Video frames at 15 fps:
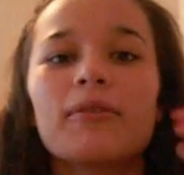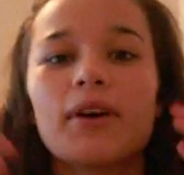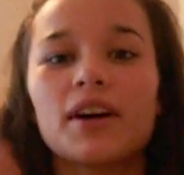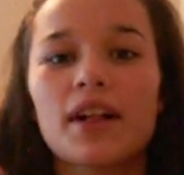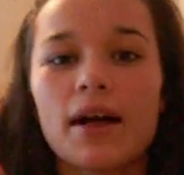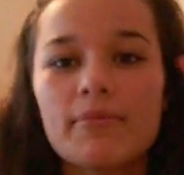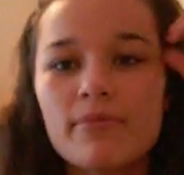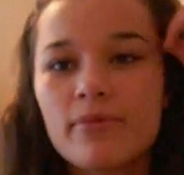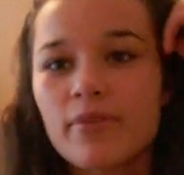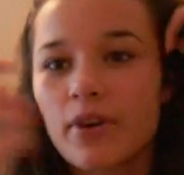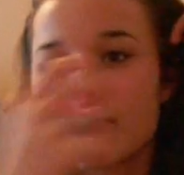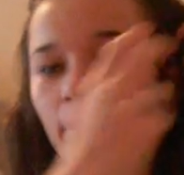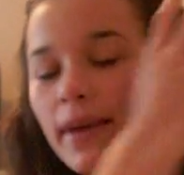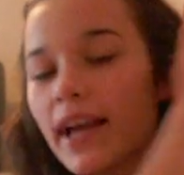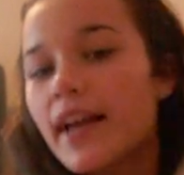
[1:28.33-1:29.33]
while I'm
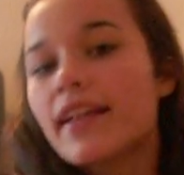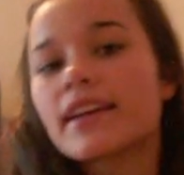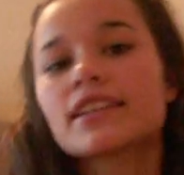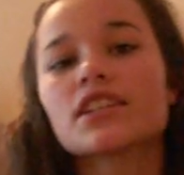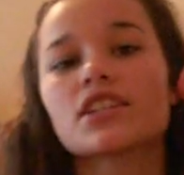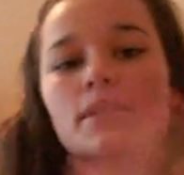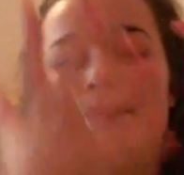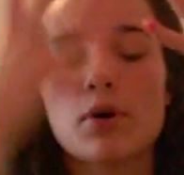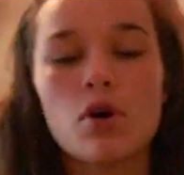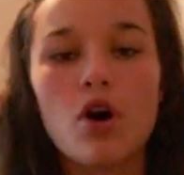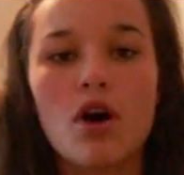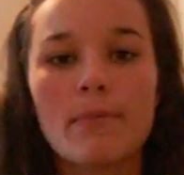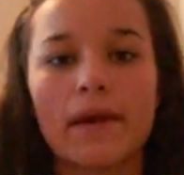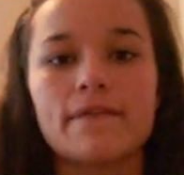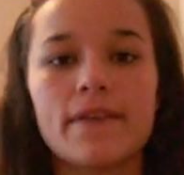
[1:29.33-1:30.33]
filming. I like to just pull
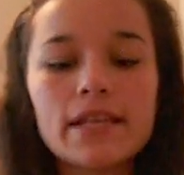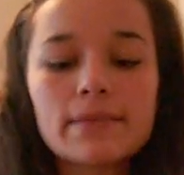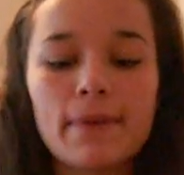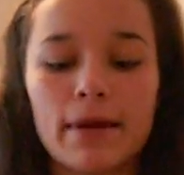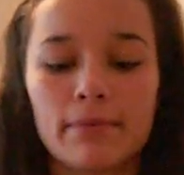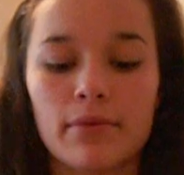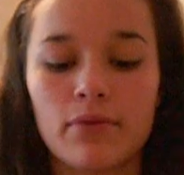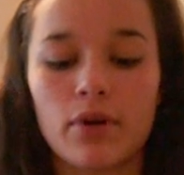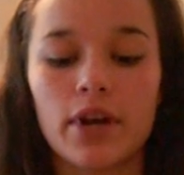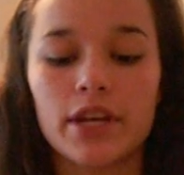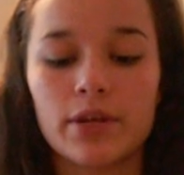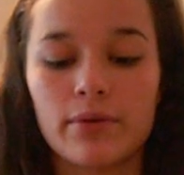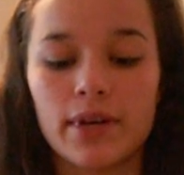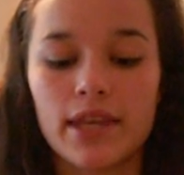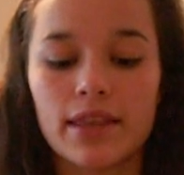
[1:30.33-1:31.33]
all my face back before I
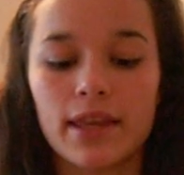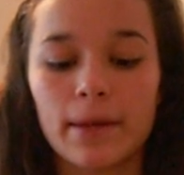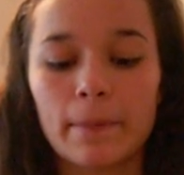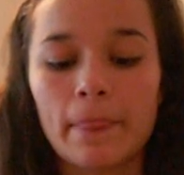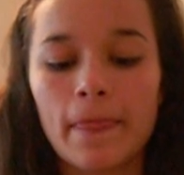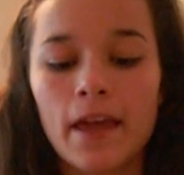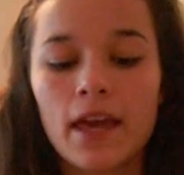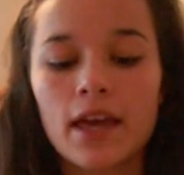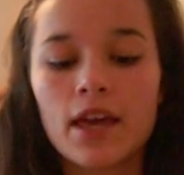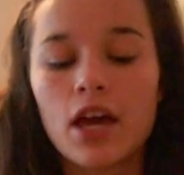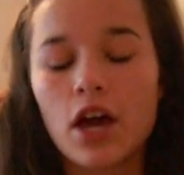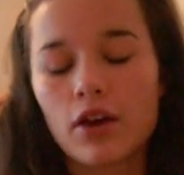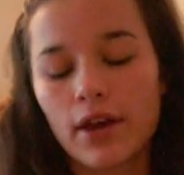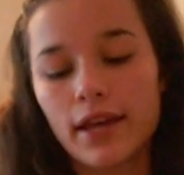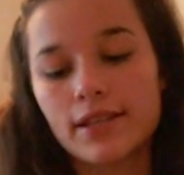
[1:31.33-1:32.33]
do anything.
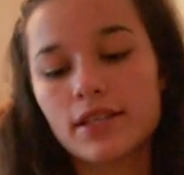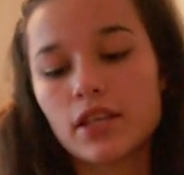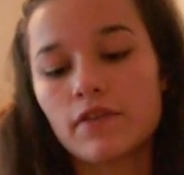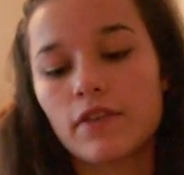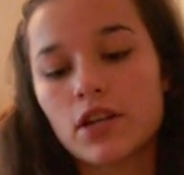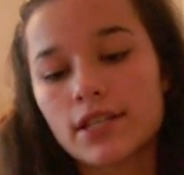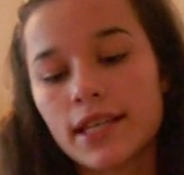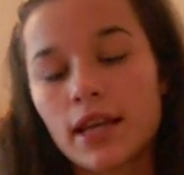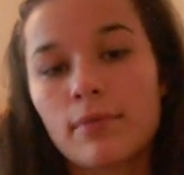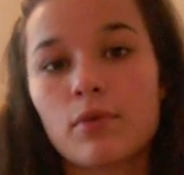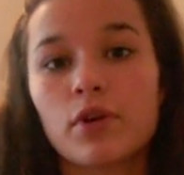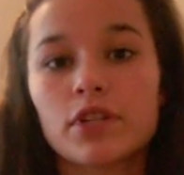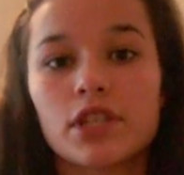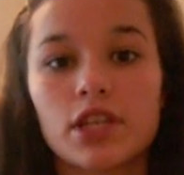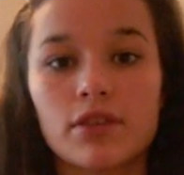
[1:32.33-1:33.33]
Okay, so the first thing I'm
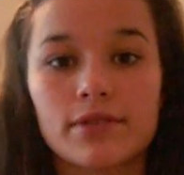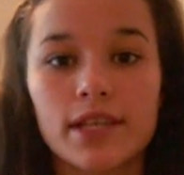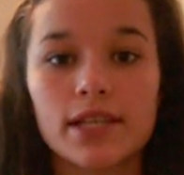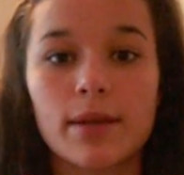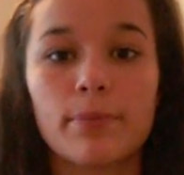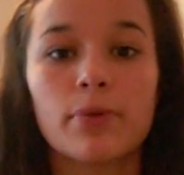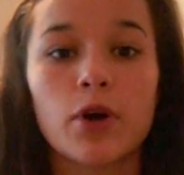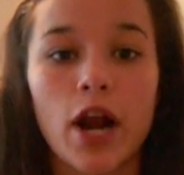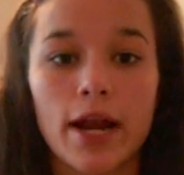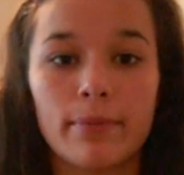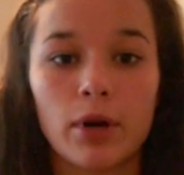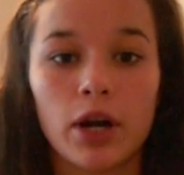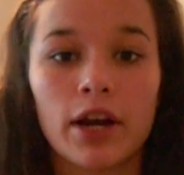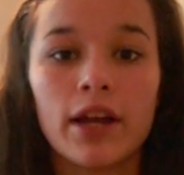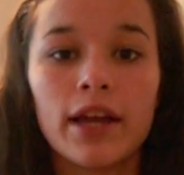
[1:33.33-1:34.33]
going to use is a
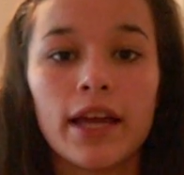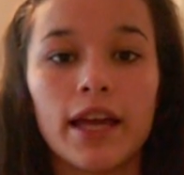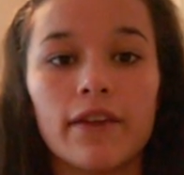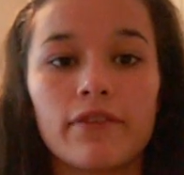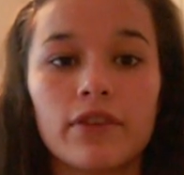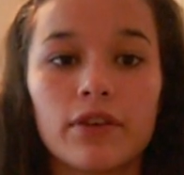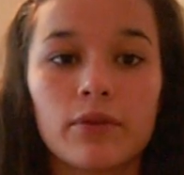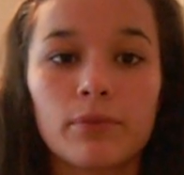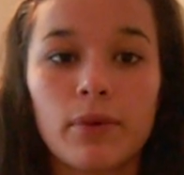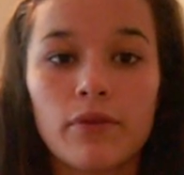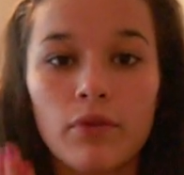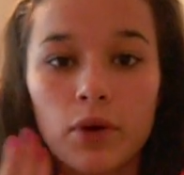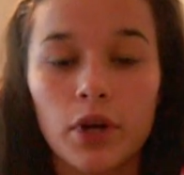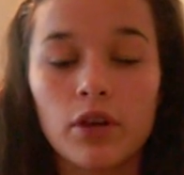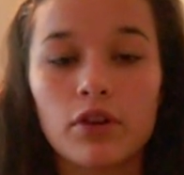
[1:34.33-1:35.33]
primer.
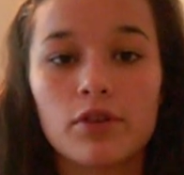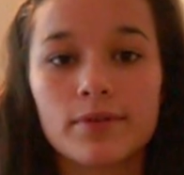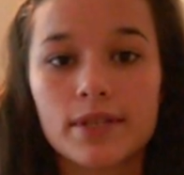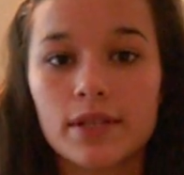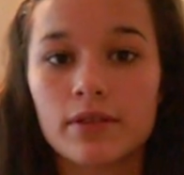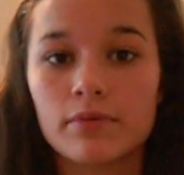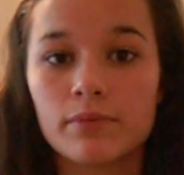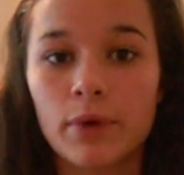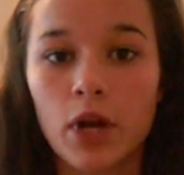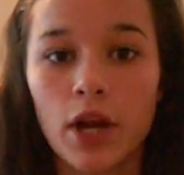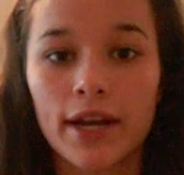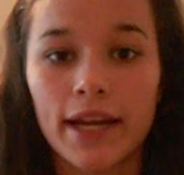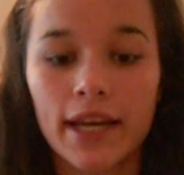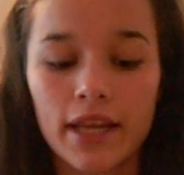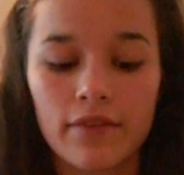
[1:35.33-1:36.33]
Before you put
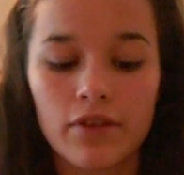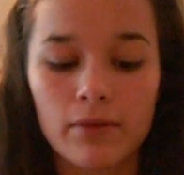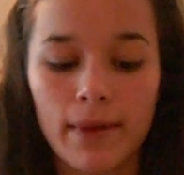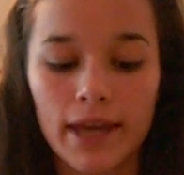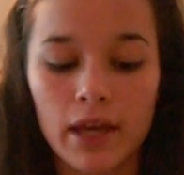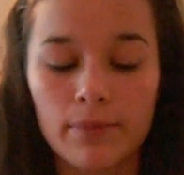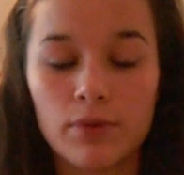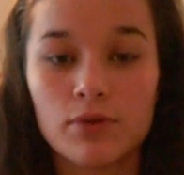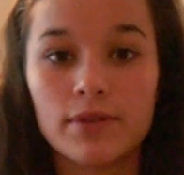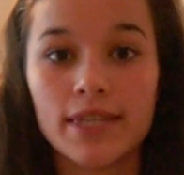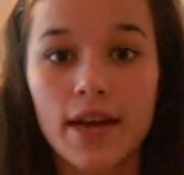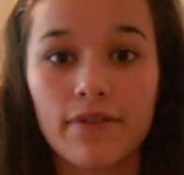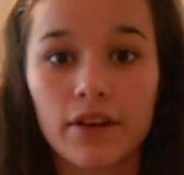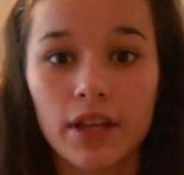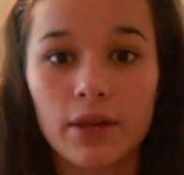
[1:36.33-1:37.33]
on any of your makeup, you
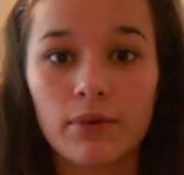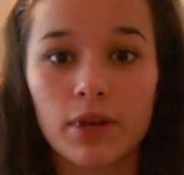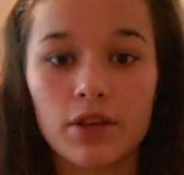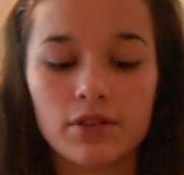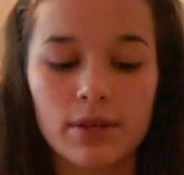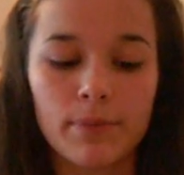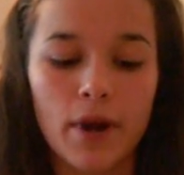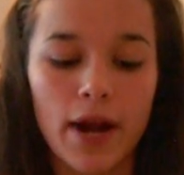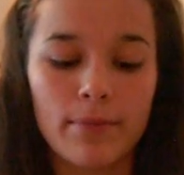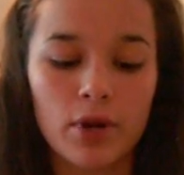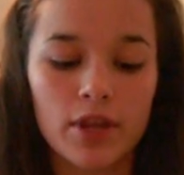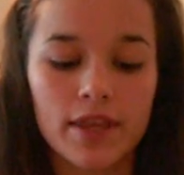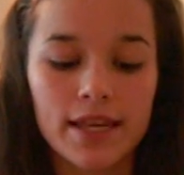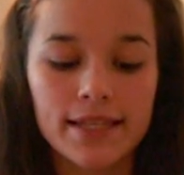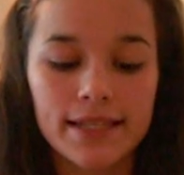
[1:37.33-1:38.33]
definitely want to use a
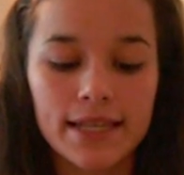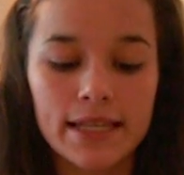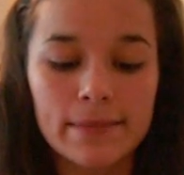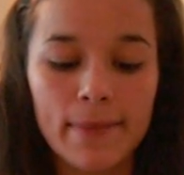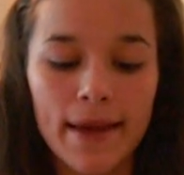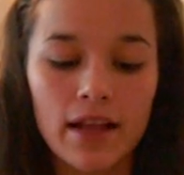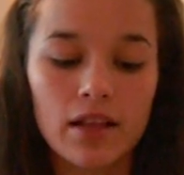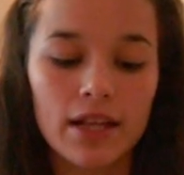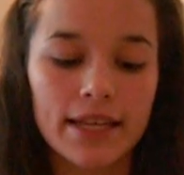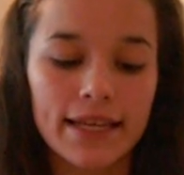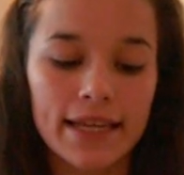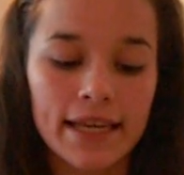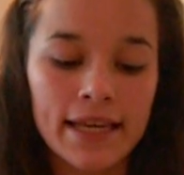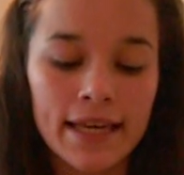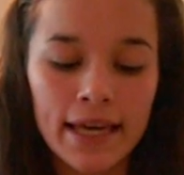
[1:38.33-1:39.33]
primer. This is by
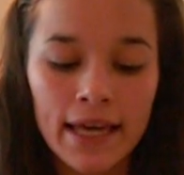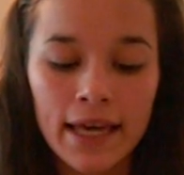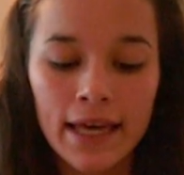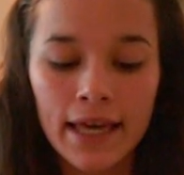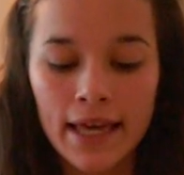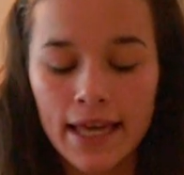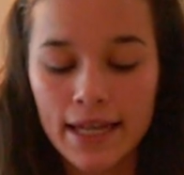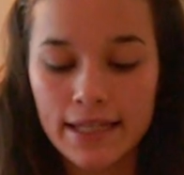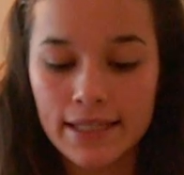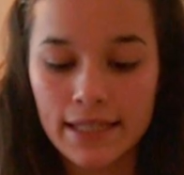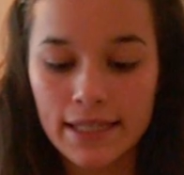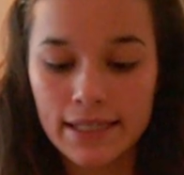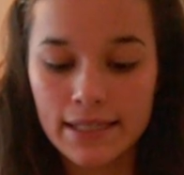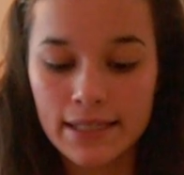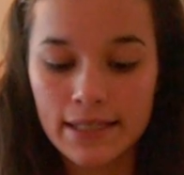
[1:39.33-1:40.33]
Clinique. It is
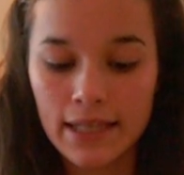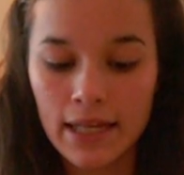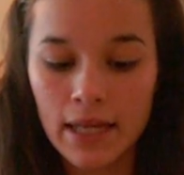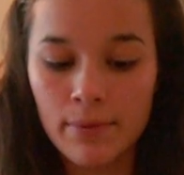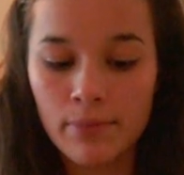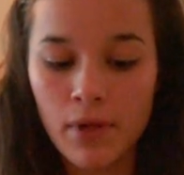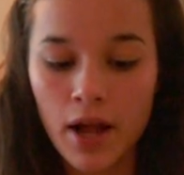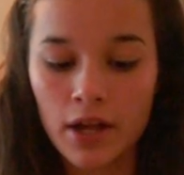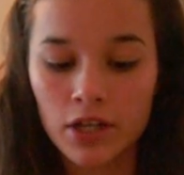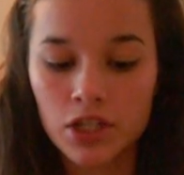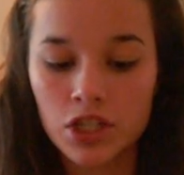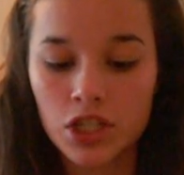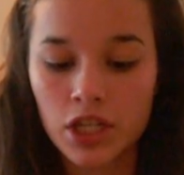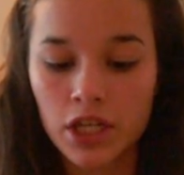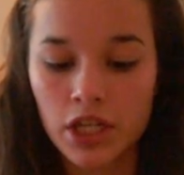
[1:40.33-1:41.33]
the City Block
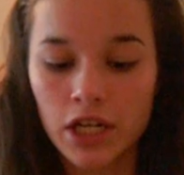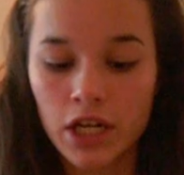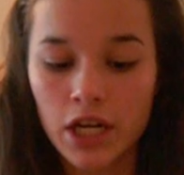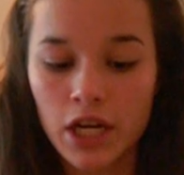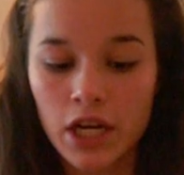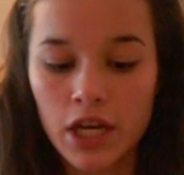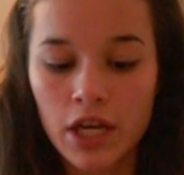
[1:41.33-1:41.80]
Sheer